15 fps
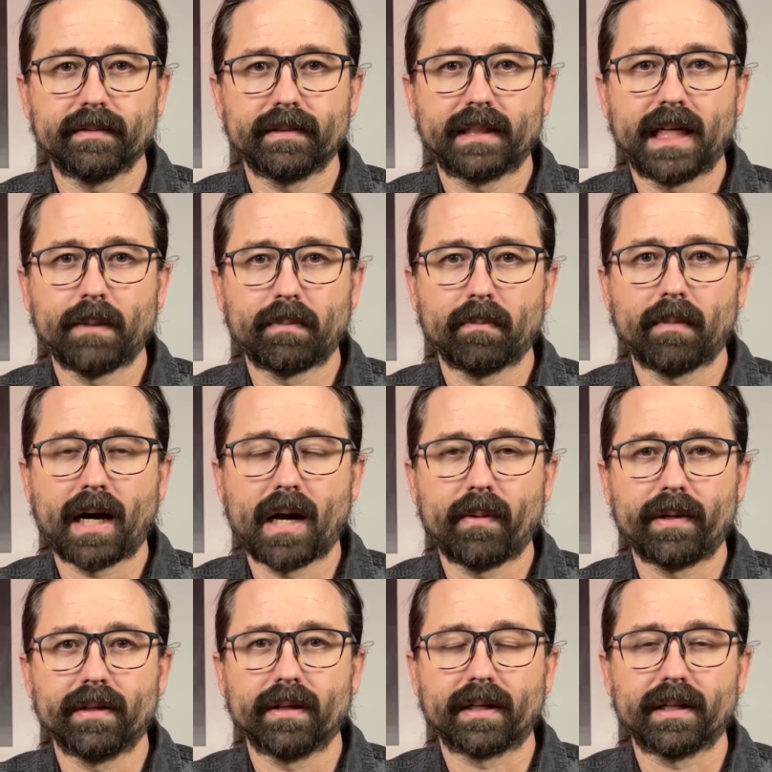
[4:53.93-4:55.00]
keep in mind
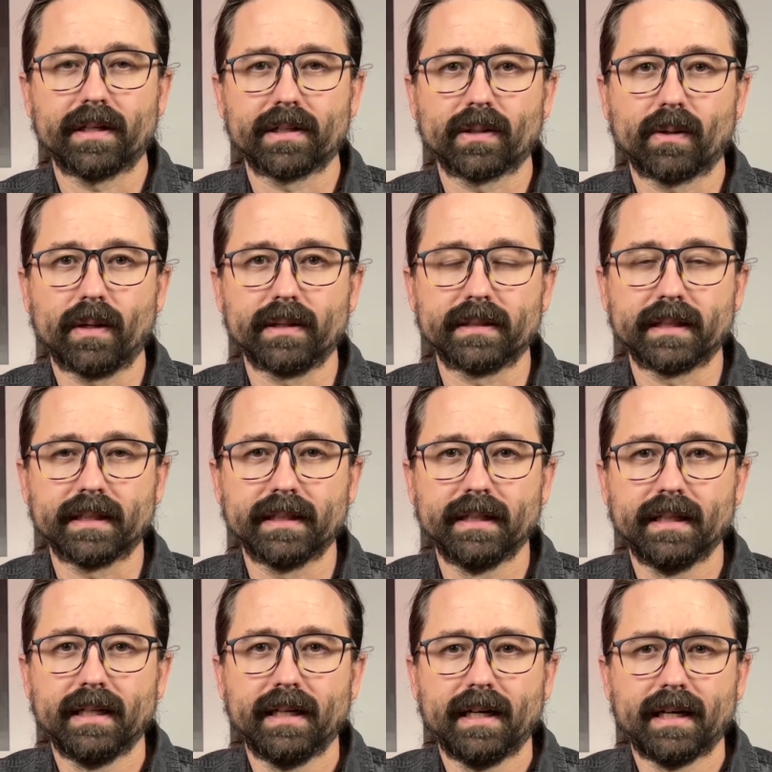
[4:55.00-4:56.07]
when you're looking at these horns,
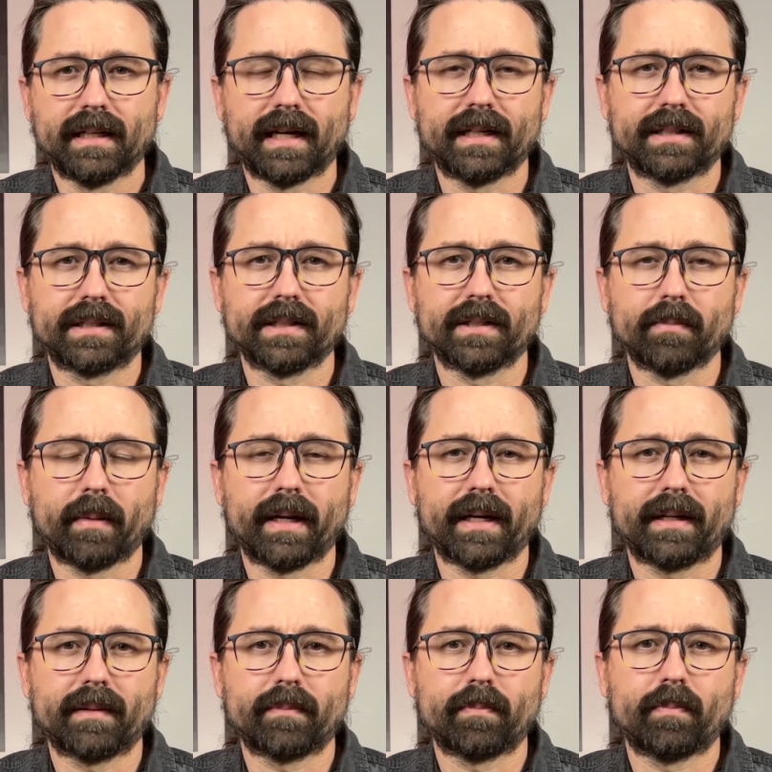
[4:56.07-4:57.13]
that's going to make
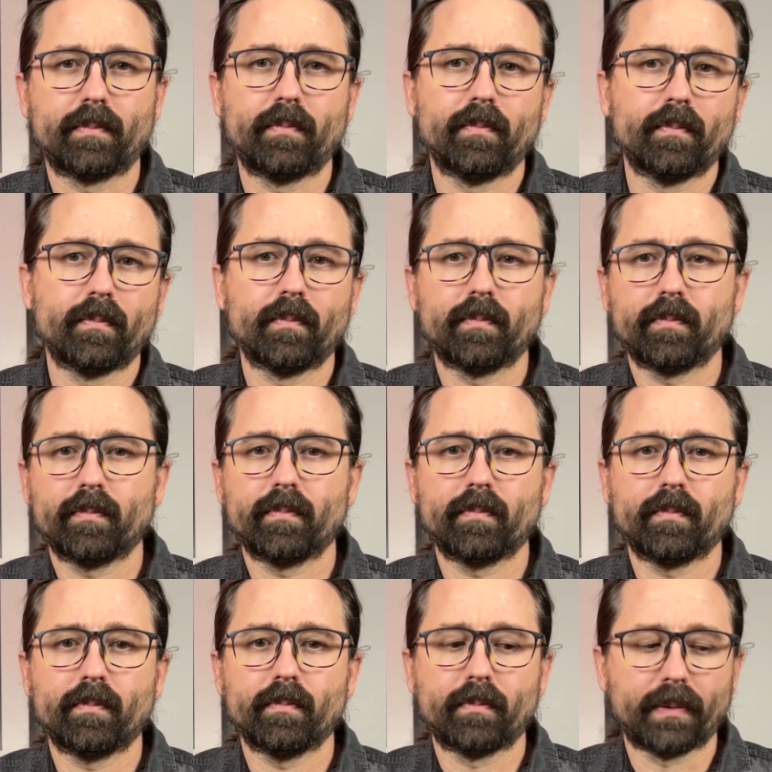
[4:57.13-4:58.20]

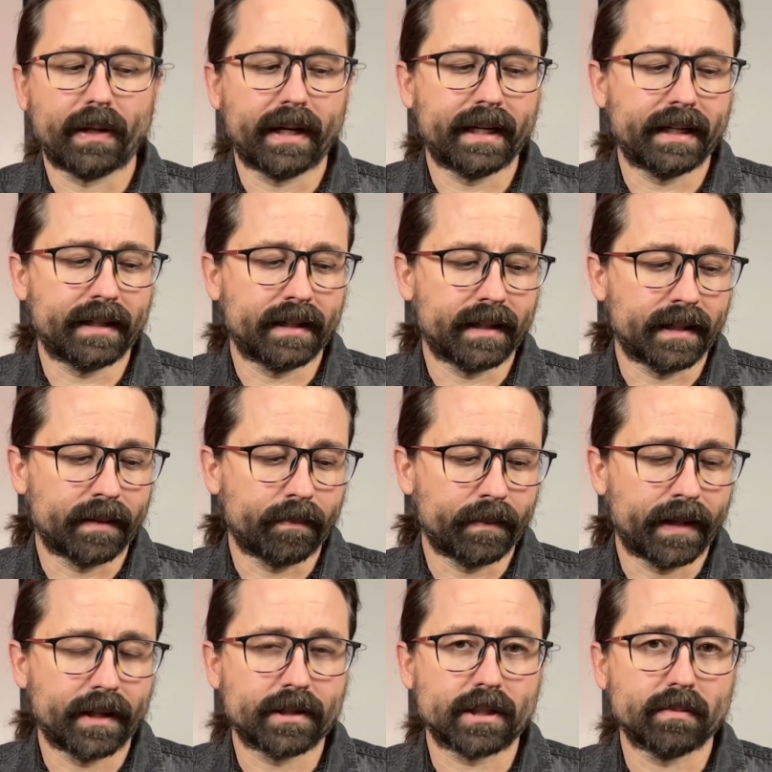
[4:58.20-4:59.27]
playing
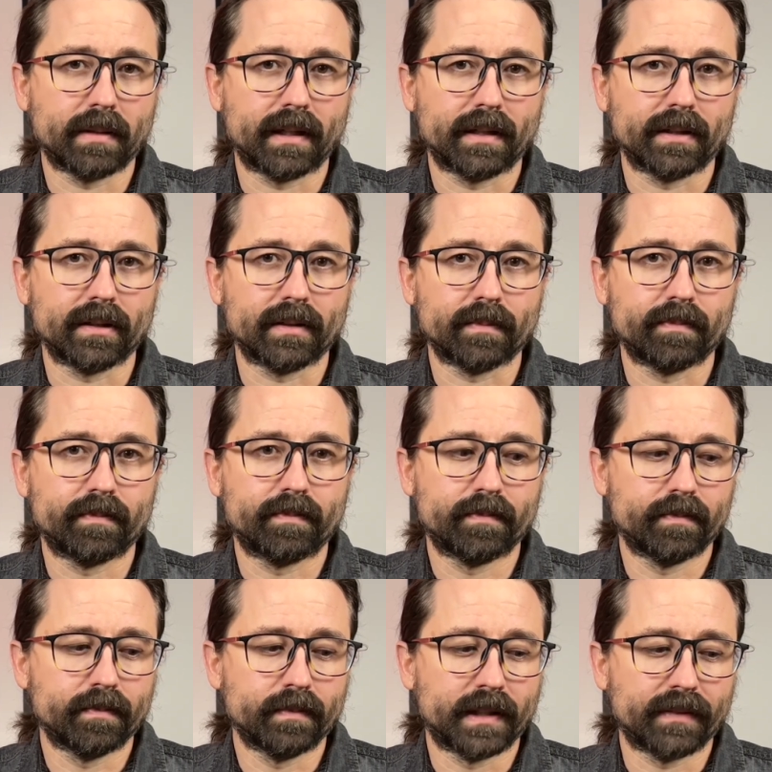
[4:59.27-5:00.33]
the instrument a little
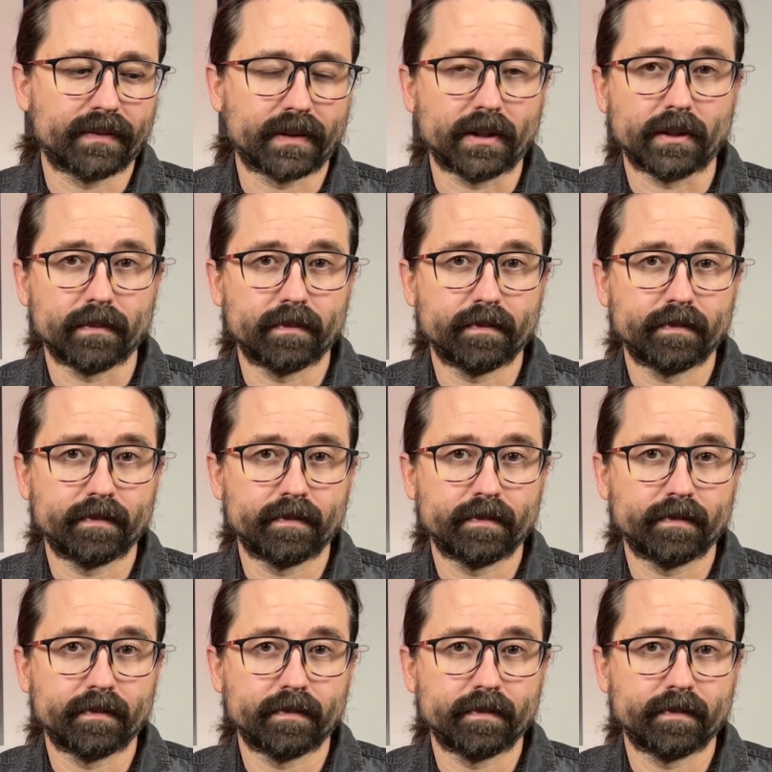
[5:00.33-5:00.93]
difficult.